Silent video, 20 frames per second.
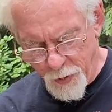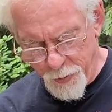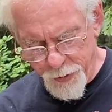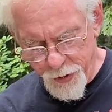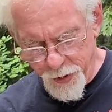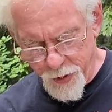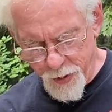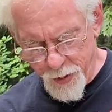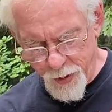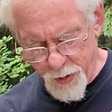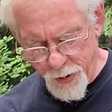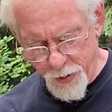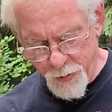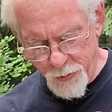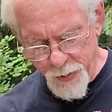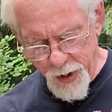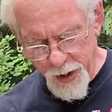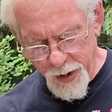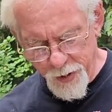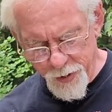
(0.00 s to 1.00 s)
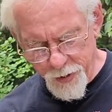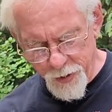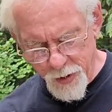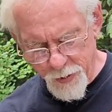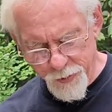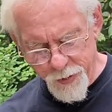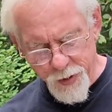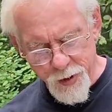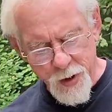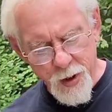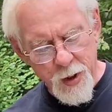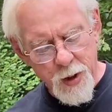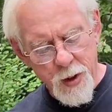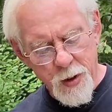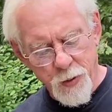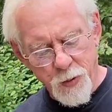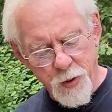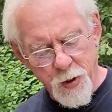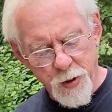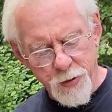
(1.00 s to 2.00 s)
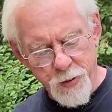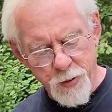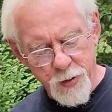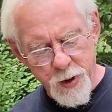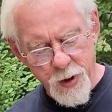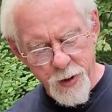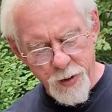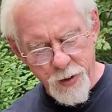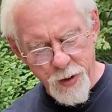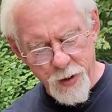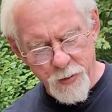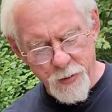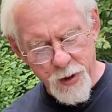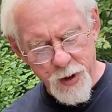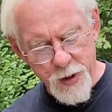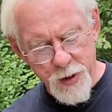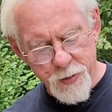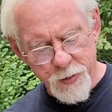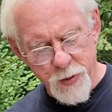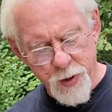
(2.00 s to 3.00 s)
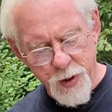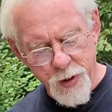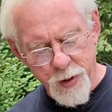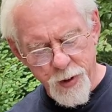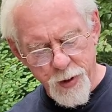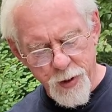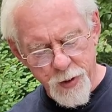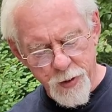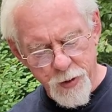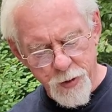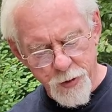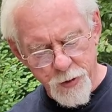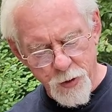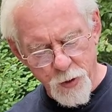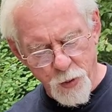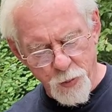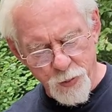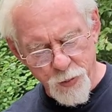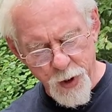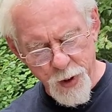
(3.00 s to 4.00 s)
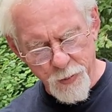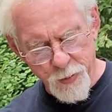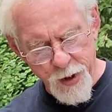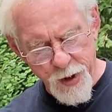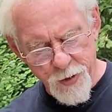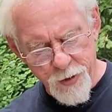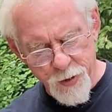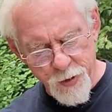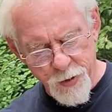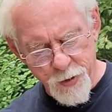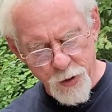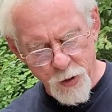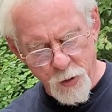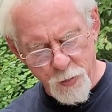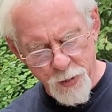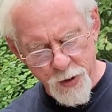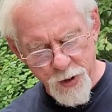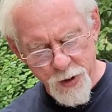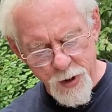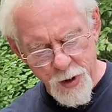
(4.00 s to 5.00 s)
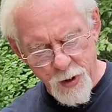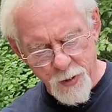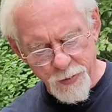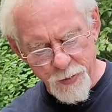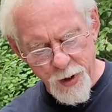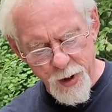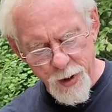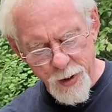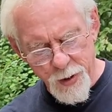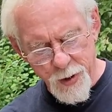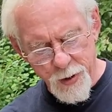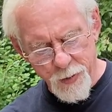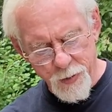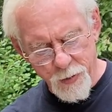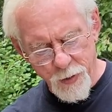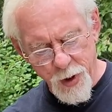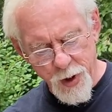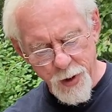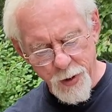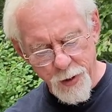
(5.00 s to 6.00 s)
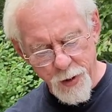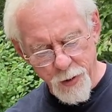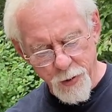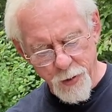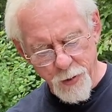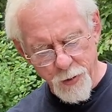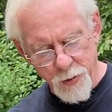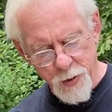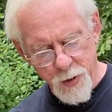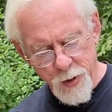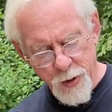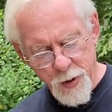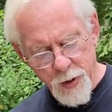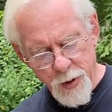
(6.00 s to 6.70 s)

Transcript: help ensure a good mating surface. We're also going to degrease where the scope ring meets the scope itself, right in the little